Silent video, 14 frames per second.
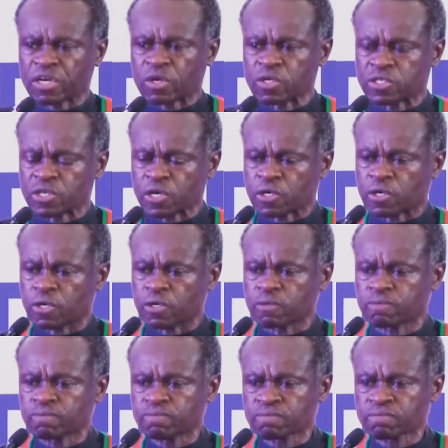Kotoko.
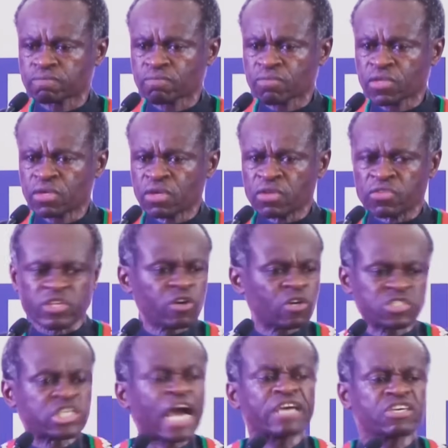The
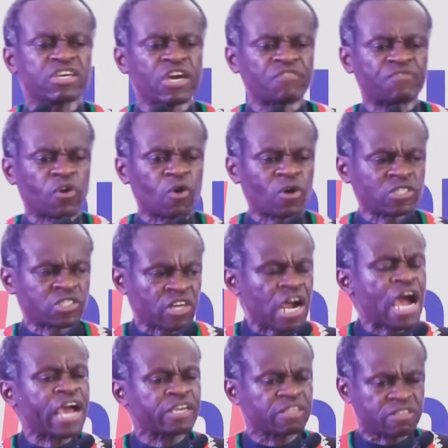Osagiefo was
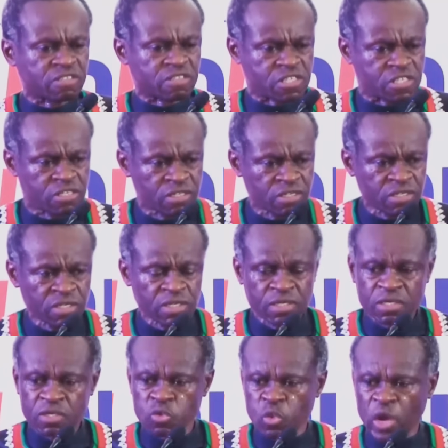right
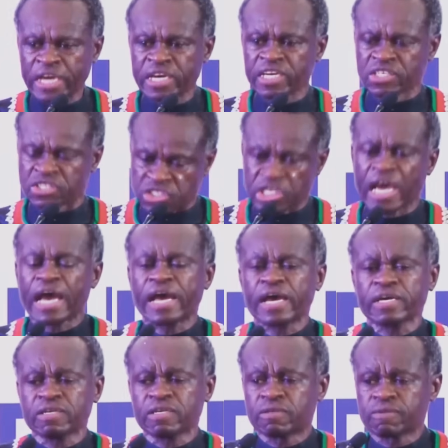when he
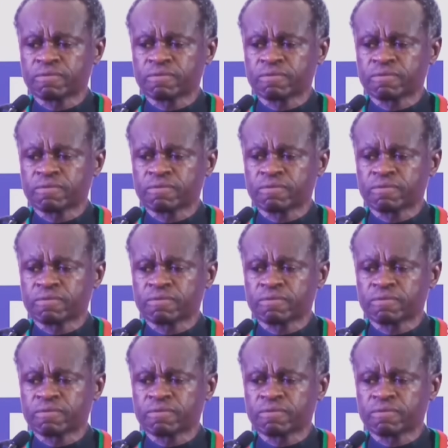said,